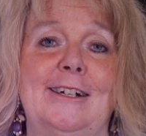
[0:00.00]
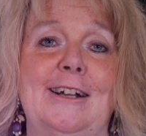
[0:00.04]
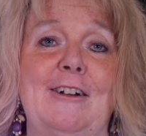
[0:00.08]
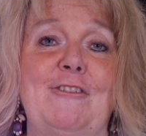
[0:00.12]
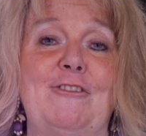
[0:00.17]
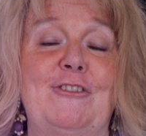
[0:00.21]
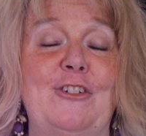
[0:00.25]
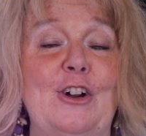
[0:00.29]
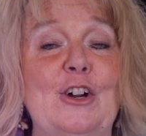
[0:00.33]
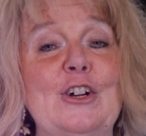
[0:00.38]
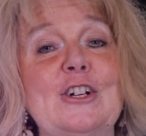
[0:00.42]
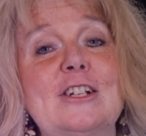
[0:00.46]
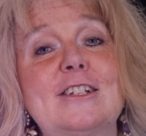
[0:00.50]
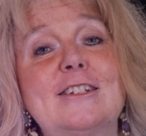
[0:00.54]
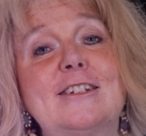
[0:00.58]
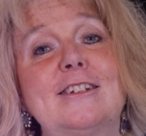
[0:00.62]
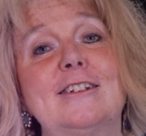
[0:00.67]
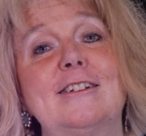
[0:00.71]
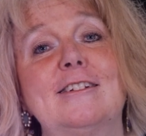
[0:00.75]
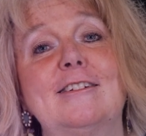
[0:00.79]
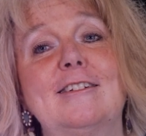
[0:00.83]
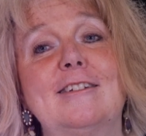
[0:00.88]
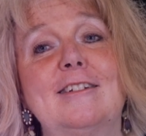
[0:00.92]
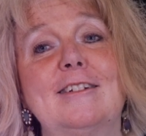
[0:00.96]
At
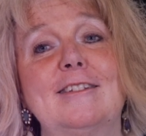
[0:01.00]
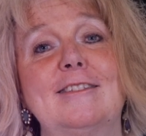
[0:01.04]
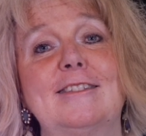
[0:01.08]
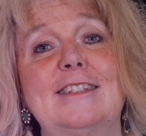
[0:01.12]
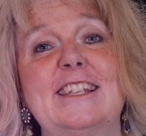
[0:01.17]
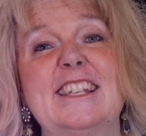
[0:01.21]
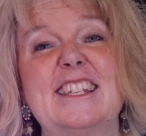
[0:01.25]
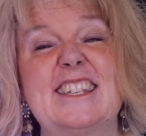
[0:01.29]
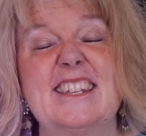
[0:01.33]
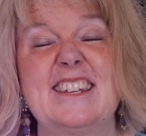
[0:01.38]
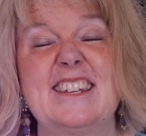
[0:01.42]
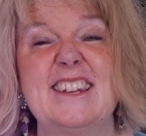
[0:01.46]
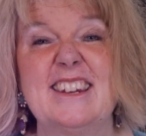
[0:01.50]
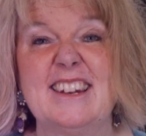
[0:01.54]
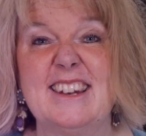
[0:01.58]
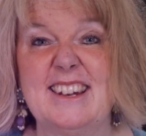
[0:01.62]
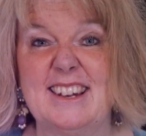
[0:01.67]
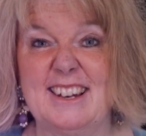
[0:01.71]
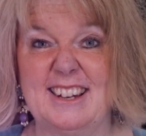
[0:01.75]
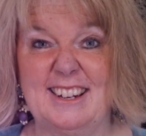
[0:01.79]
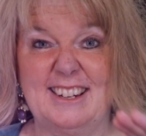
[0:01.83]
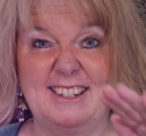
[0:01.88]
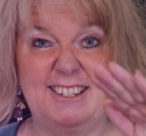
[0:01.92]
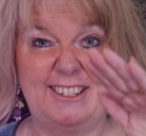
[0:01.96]
first, this
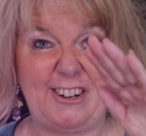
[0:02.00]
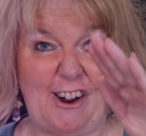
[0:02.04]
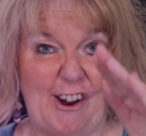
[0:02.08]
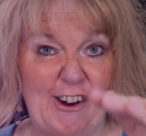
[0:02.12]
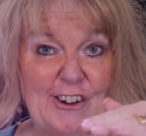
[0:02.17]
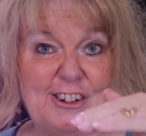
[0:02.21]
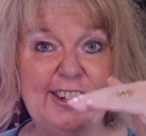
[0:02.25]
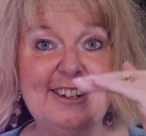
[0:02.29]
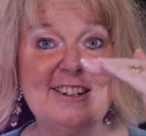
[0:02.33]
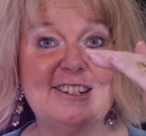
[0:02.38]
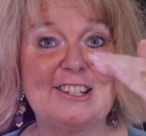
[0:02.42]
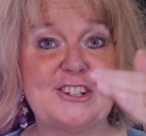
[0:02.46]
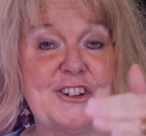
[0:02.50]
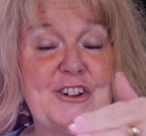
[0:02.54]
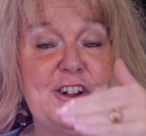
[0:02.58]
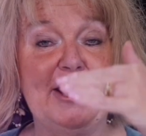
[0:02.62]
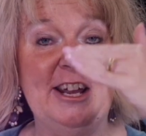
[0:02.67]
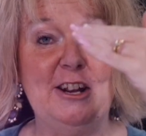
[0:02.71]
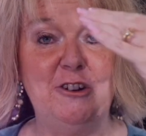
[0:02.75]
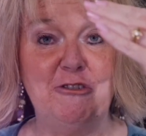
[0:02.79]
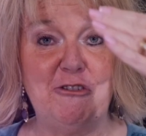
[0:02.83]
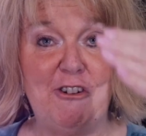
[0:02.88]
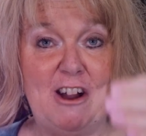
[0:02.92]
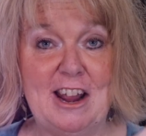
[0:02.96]
darkness you're
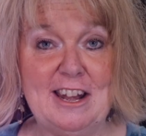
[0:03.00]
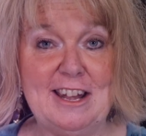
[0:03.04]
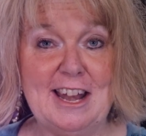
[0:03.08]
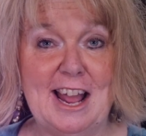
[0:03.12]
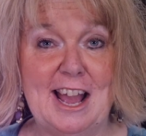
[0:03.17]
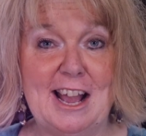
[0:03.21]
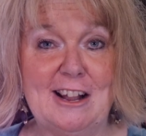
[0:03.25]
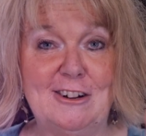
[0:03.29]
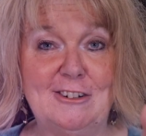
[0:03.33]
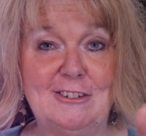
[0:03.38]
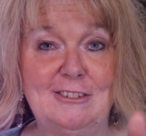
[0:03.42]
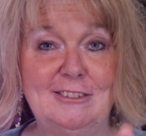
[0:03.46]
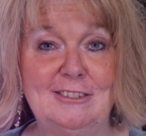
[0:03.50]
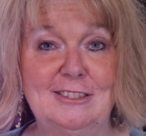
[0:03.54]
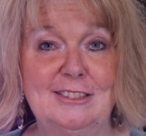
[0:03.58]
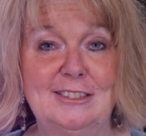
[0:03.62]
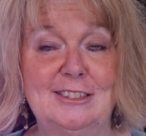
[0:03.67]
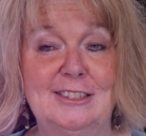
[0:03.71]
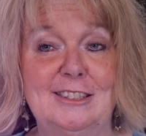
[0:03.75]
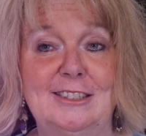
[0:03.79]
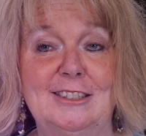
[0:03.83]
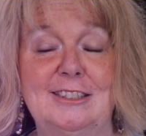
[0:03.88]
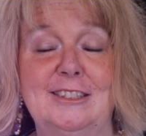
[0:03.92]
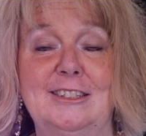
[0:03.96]
in right now,
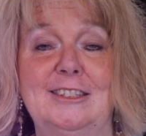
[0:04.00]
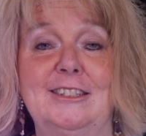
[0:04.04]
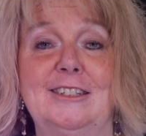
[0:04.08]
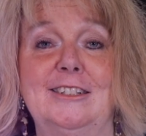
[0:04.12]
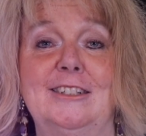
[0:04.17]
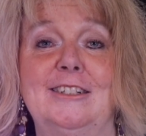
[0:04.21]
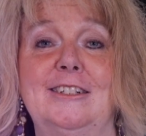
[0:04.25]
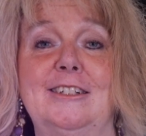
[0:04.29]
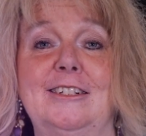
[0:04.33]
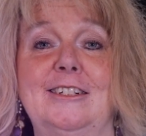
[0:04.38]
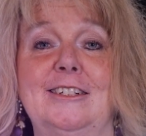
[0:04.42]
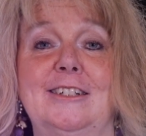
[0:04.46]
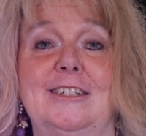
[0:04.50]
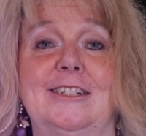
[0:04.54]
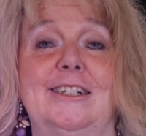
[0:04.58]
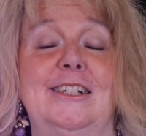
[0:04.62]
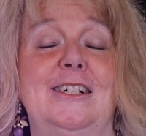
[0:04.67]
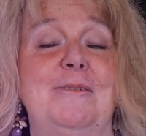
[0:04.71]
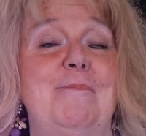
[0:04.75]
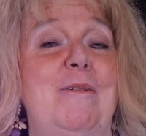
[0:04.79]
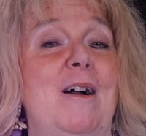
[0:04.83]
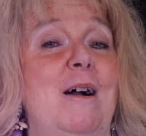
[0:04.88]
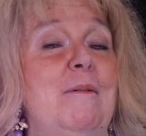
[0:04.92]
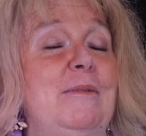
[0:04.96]

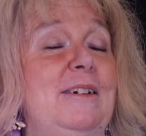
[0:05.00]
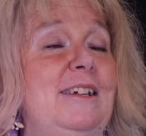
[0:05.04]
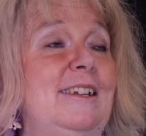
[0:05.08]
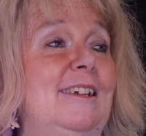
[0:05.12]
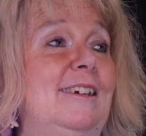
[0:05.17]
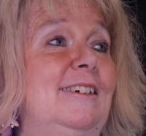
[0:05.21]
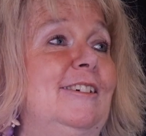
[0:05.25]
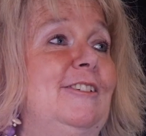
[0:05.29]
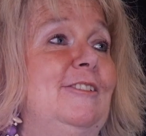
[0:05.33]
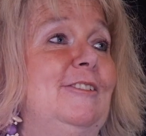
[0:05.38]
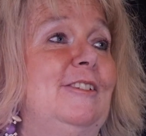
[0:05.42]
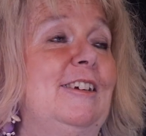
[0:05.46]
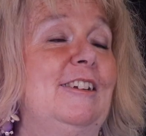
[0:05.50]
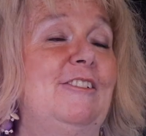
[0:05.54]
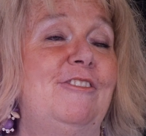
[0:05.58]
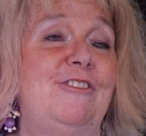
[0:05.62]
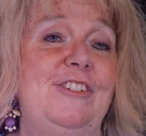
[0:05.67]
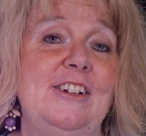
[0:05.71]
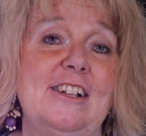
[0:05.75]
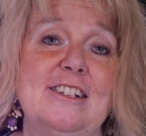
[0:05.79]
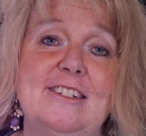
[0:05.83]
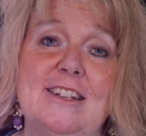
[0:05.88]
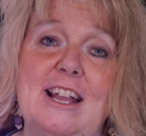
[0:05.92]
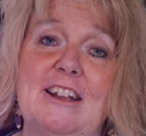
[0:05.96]
it
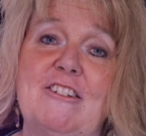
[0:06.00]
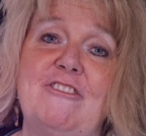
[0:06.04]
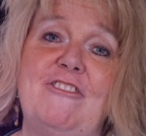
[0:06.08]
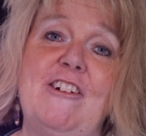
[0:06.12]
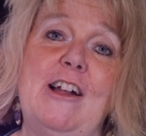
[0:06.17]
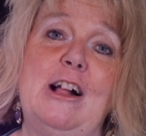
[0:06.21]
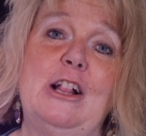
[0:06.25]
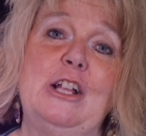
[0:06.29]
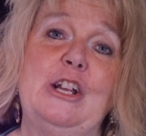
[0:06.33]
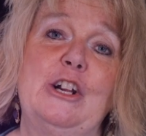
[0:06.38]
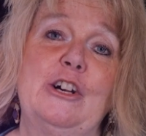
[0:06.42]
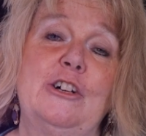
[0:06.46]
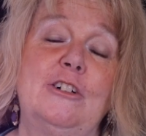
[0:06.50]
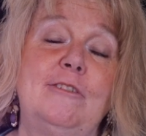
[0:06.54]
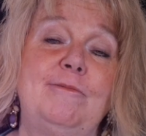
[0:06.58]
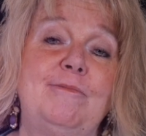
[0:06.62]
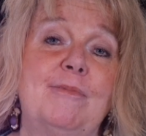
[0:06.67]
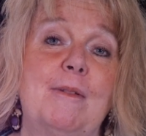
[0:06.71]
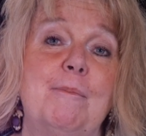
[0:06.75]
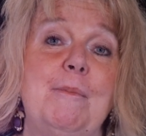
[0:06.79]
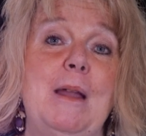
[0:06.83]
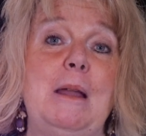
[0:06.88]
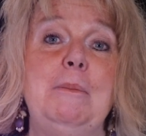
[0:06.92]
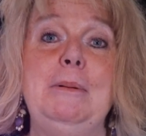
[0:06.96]
feels like failure.
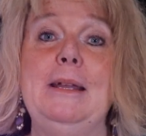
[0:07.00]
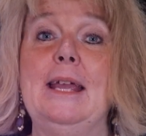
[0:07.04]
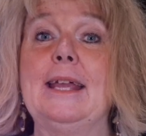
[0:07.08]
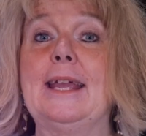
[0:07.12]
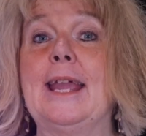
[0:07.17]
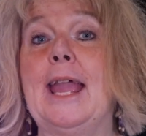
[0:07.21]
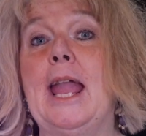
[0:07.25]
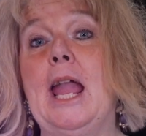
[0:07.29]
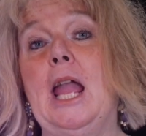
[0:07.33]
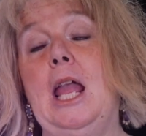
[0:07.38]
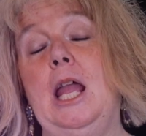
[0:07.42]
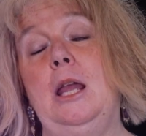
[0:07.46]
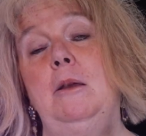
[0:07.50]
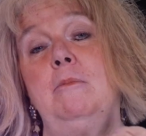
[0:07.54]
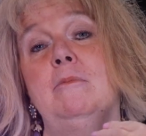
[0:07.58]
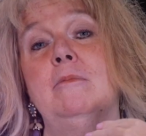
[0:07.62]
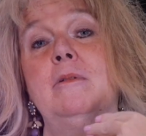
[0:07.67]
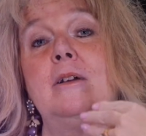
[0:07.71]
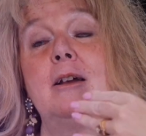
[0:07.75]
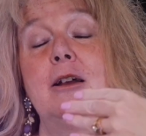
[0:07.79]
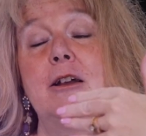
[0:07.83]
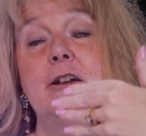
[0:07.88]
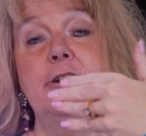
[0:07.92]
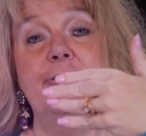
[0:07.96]
Maybe it
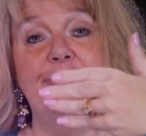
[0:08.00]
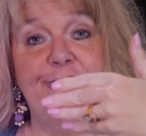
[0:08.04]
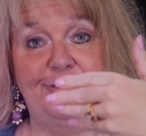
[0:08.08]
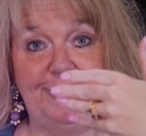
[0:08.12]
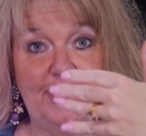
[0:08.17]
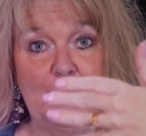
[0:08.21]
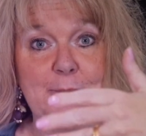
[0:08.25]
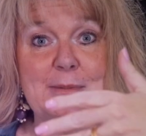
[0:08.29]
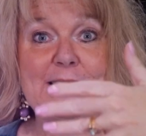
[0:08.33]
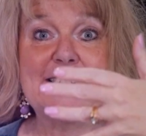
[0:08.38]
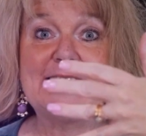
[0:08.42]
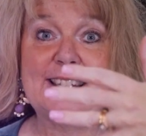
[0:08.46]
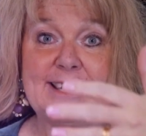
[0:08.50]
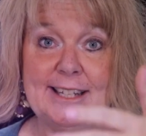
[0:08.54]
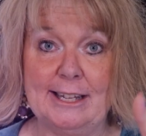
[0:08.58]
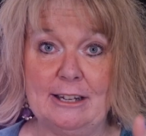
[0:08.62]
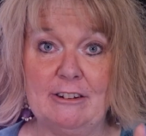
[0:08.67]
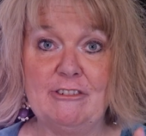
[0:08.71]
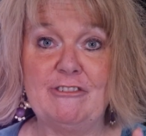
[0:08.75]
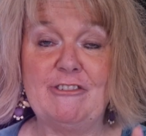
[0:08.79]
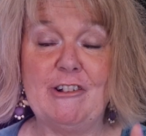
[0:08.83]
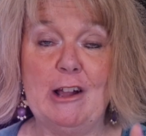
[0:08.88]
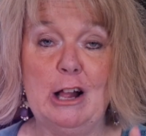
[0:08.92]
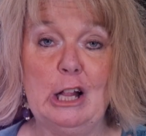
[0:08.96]
came from a
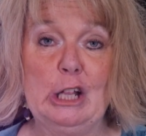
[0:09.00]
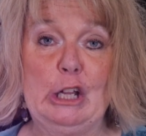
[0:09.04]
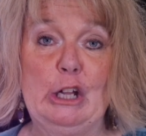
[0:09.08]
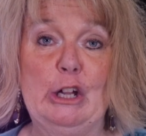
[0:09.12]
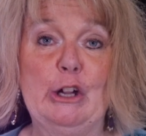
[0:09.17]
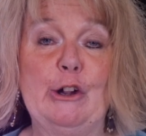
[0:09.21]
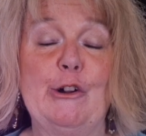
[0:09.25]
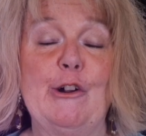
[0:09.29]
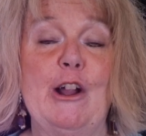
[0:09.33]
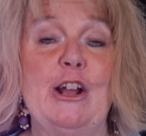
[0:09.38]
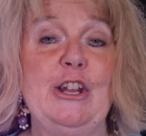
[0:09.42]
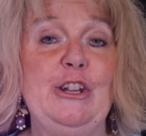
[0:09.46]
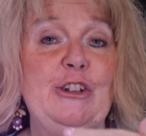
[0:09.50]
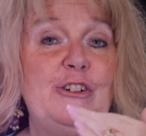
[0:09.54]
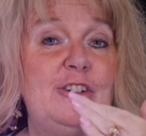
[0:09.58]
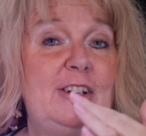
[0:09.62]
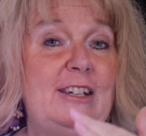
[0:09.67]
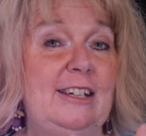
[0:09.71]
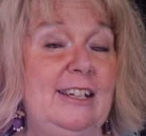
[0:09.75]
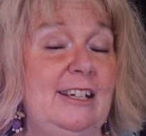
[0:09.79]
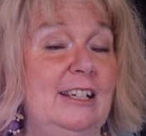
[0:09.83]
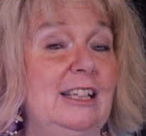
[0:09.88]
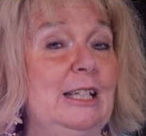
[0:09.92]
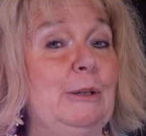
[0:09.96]
sin failure and you're
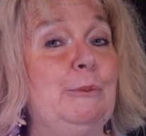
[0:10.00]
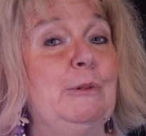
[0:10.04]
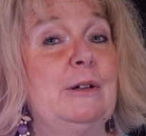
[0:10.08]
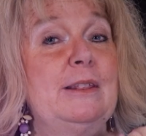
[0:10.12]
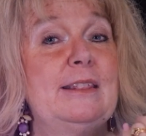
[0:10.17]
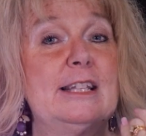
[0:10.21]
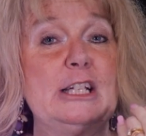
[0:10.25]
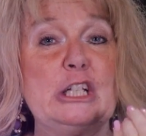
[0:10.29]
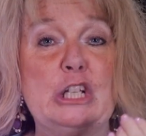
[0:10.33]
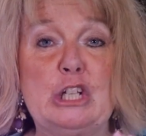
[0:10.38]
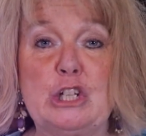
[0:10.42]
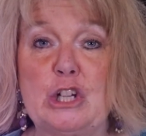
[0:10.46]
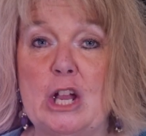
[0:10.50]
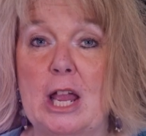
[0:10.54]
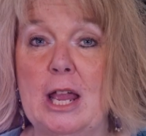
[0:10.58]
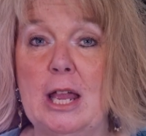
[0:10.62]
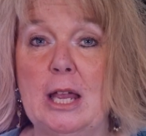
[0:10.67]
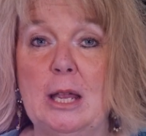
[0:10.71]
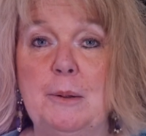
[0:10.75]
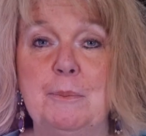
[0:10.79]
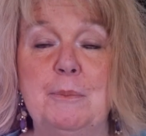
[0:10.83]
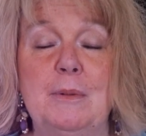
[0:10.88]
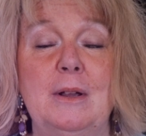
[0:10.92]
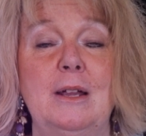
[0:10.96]
dealing with the
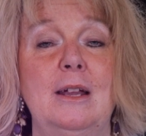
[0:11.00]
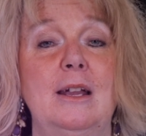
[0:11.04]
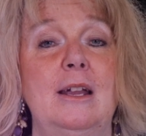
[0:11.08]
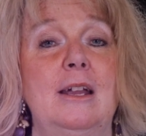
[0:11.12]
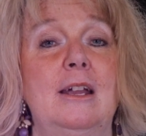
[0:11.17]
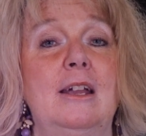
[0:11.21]
shame.